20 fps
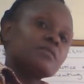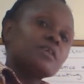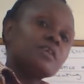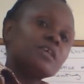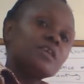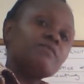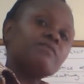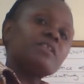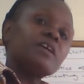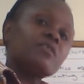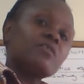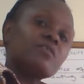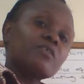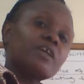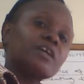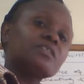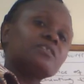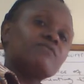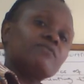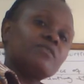Give the
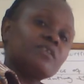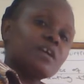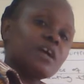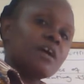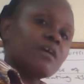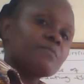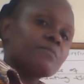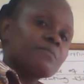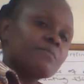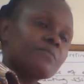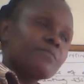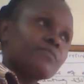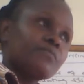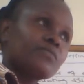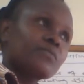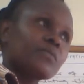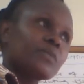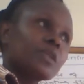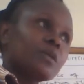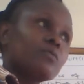correct figure
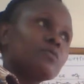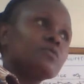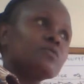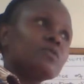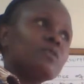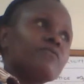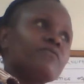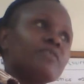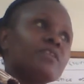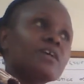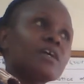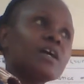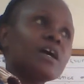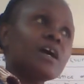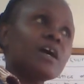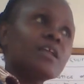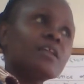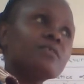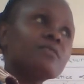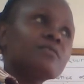which you have
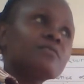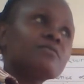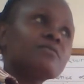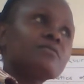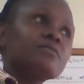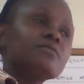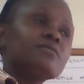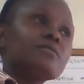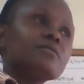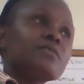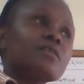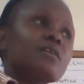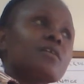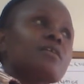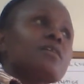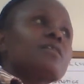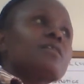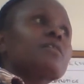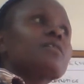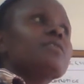incurred,
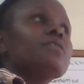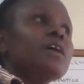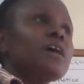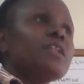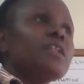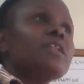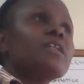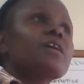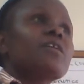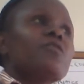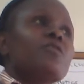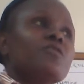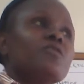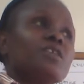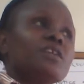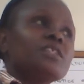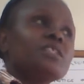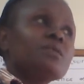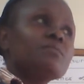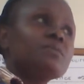then record
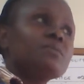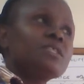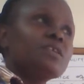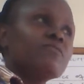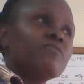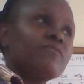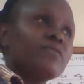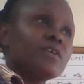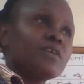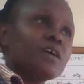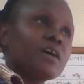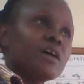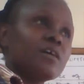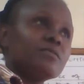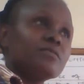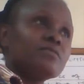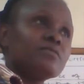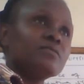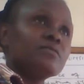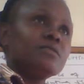the same figure
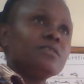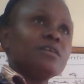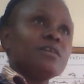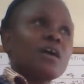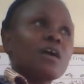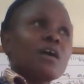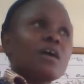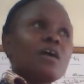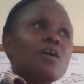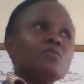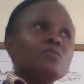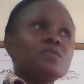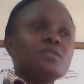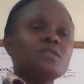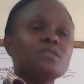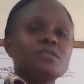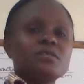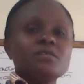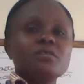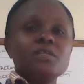in the
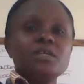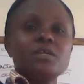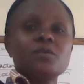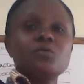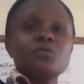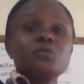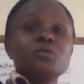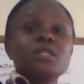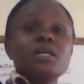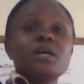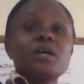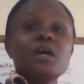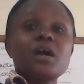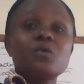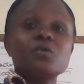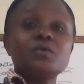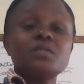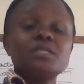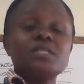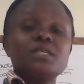accounts, in the cost
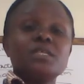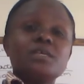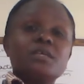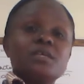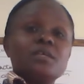accounts.